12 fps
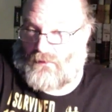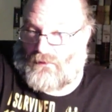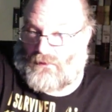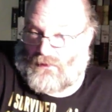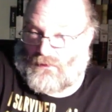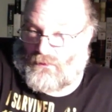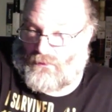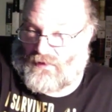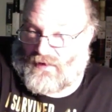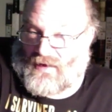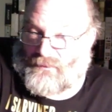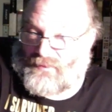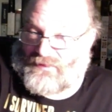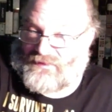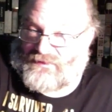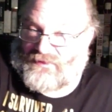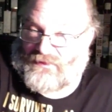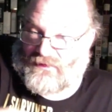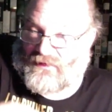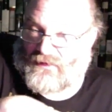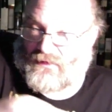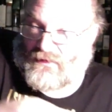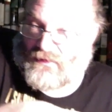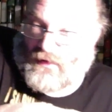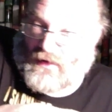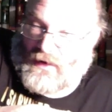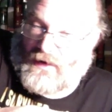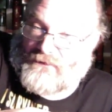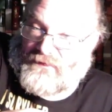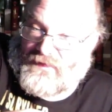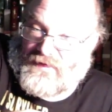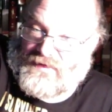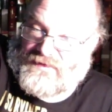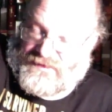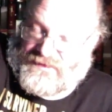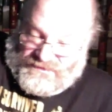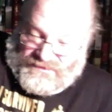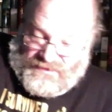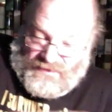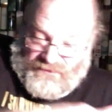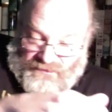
And what happened to the live, says Stephen